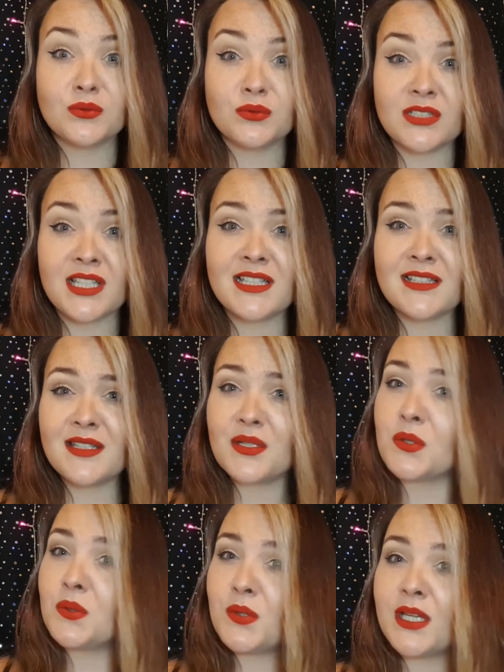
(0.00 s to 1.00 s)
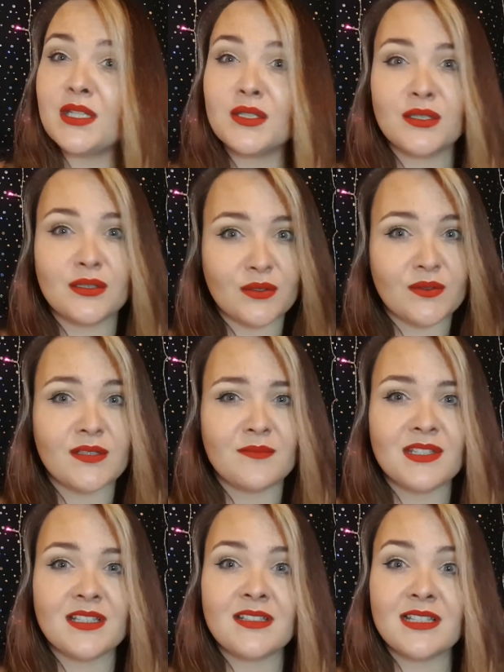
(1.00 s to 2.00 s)
like I said, quite gruesome,
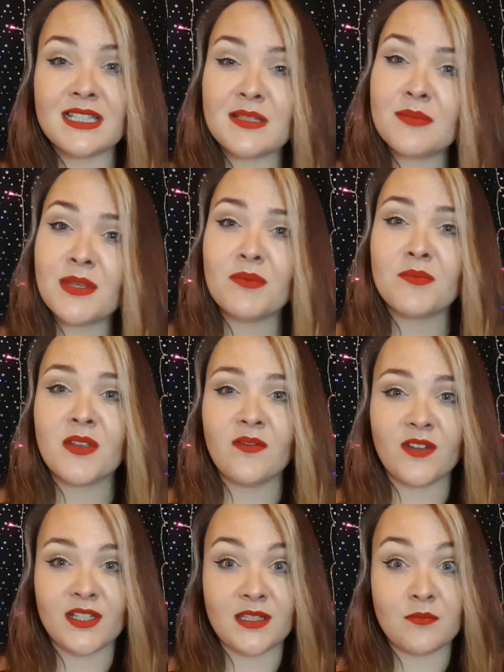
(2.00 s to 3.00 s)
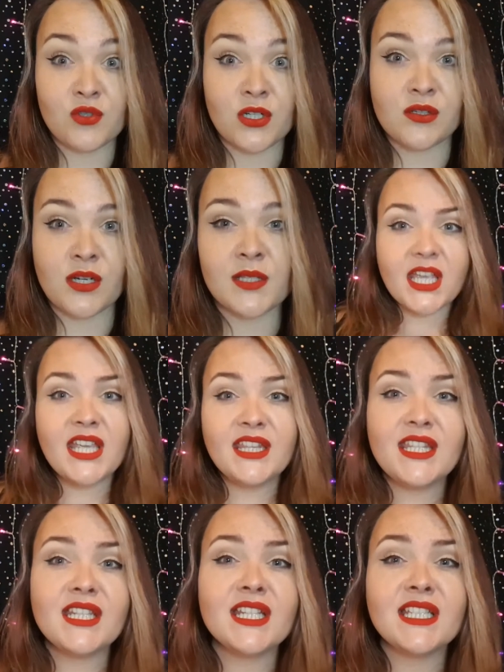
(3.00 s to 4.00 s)
and some people might find them triggering.
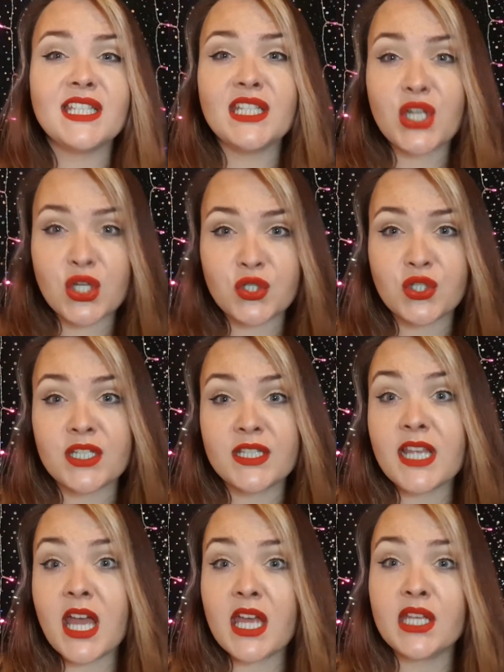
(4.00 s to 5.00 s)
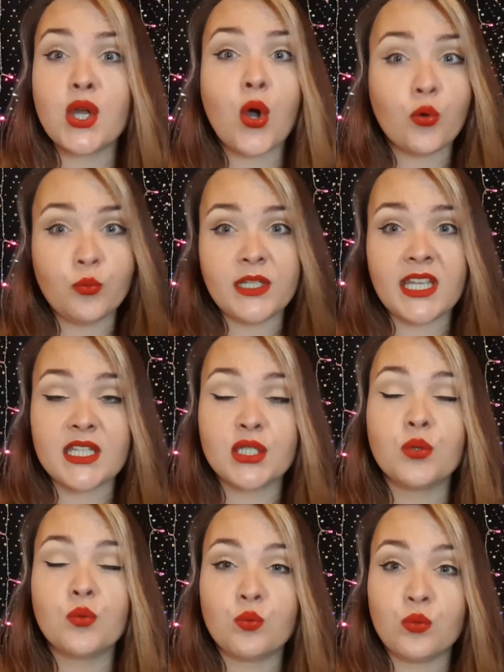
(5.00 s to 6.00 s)
In the 1900s, an
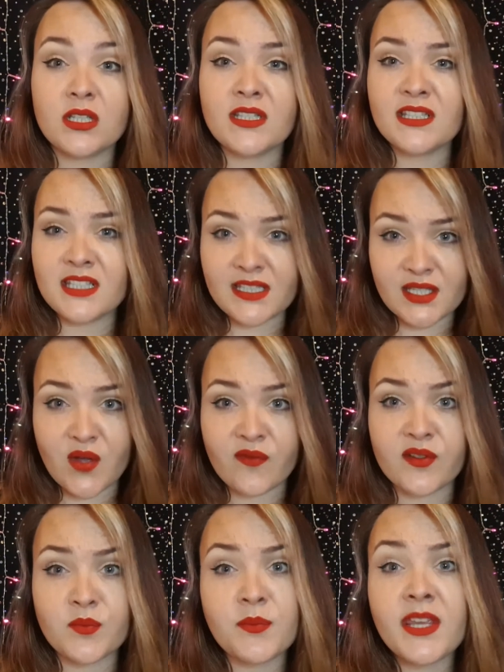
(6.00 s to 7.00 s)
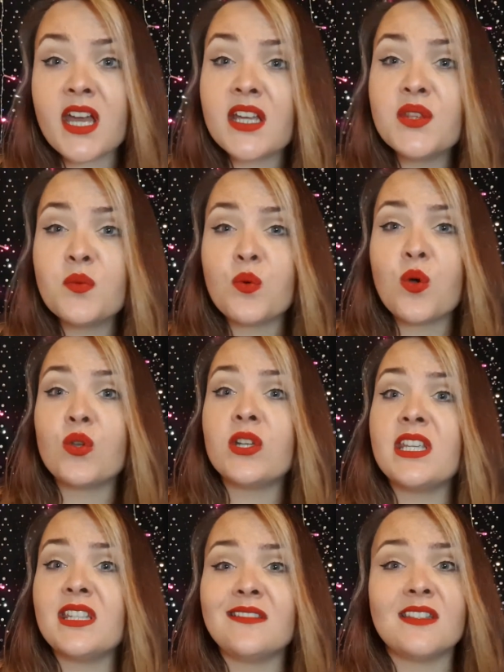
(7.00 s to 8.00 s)
obliette was discovered behind the wall
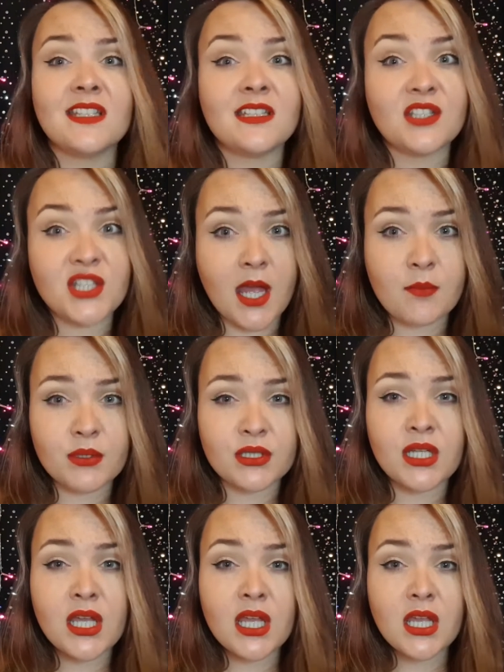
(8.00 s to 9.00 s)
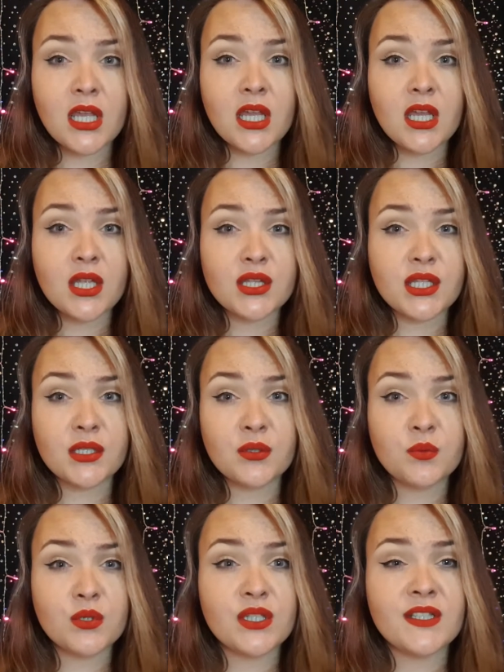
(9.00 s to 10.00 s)
in the chapel. There
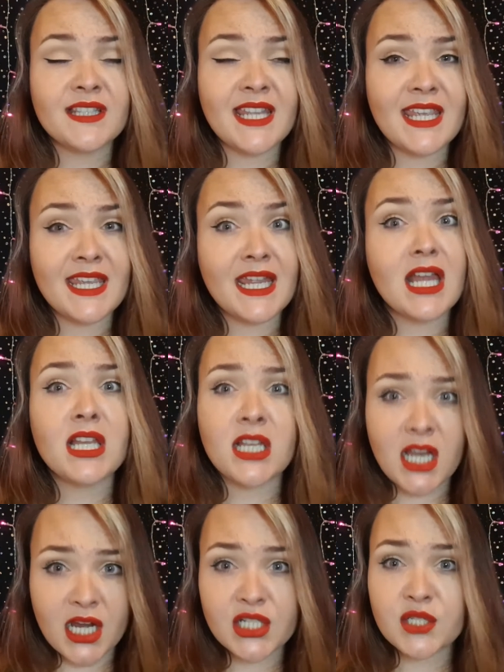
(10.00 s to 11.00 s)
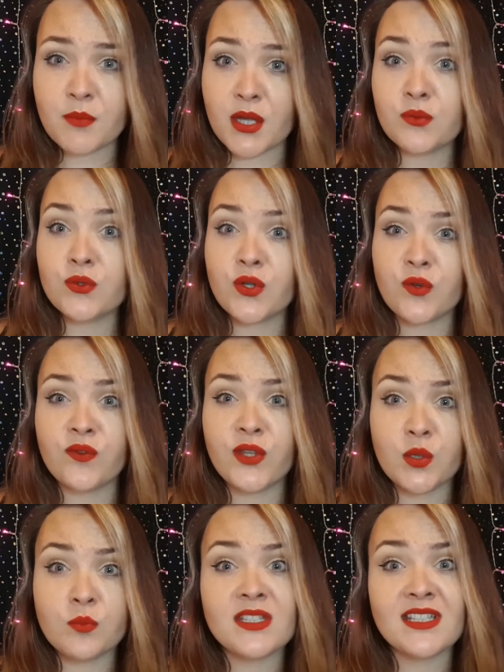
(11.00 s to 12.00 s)
was a large amount of
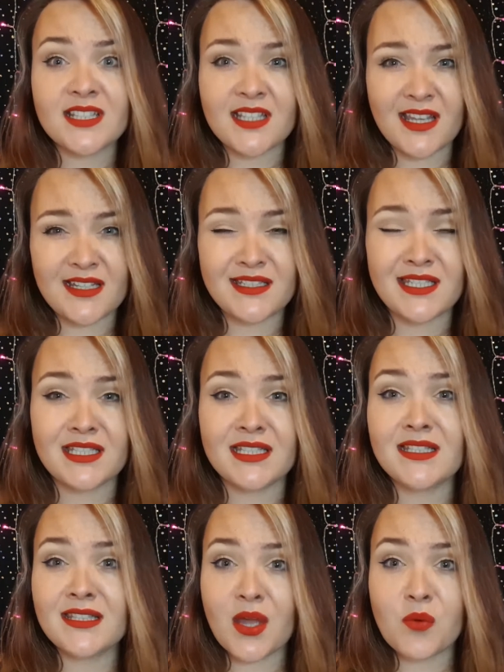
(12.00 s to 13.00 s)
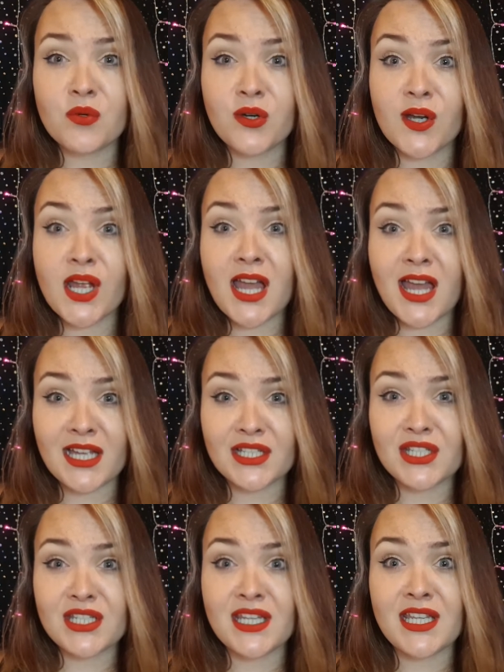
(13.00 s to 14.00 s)
human skeletons that were
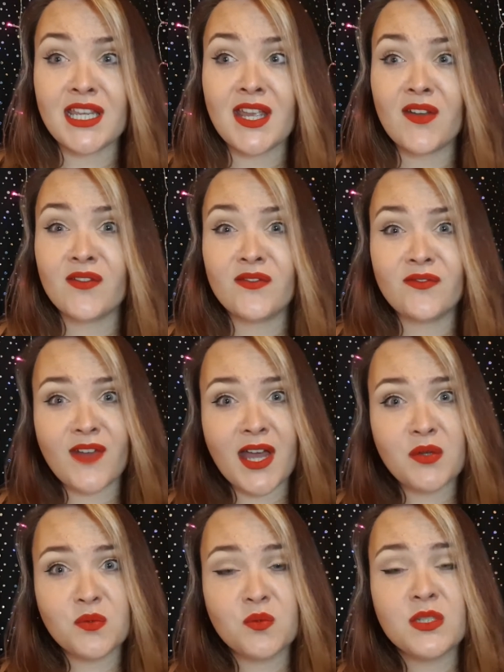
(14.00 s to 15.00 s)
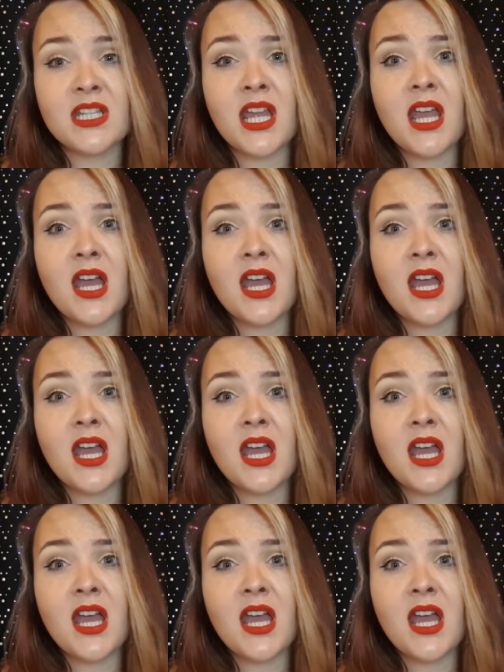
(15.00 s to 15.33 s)
actually found